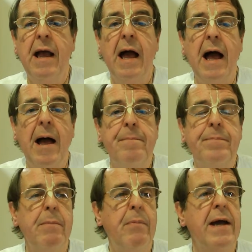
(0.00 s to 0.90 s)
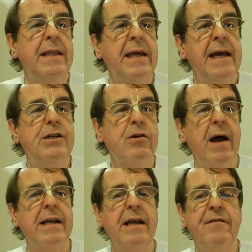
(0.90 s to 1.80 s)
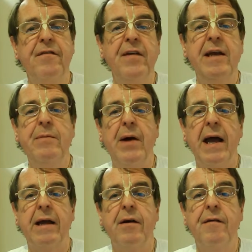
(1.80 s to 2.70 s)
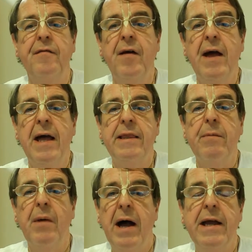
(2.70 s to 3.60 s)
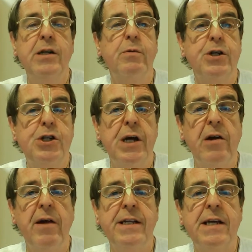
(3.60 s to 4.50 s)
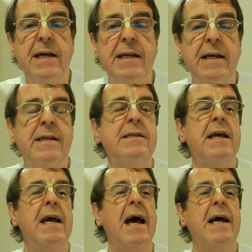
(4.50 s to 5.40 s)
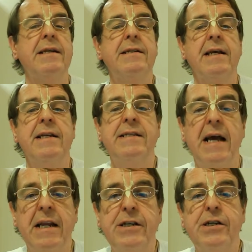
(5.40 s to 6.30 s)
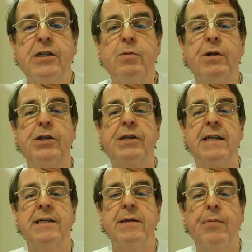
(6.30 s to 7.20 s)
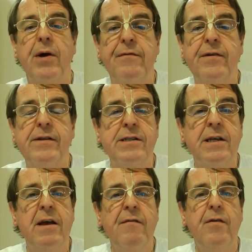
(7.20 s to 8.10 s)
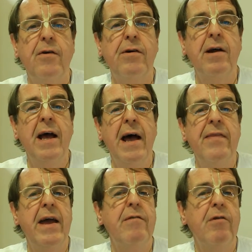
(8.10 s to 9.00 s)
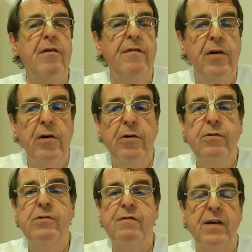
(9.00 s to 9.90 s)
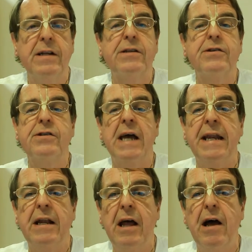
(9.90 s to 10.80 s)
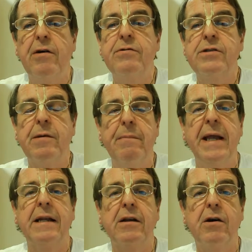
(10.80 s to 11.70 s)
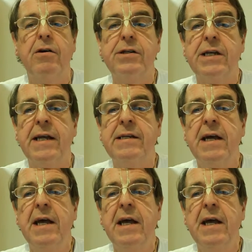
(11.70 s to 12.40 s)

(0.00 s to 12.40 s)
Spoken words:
by the interacting feedback of the mind, which generates ideas, and intelligence, which sets the preference for and then reviews, filters, and allows the mental content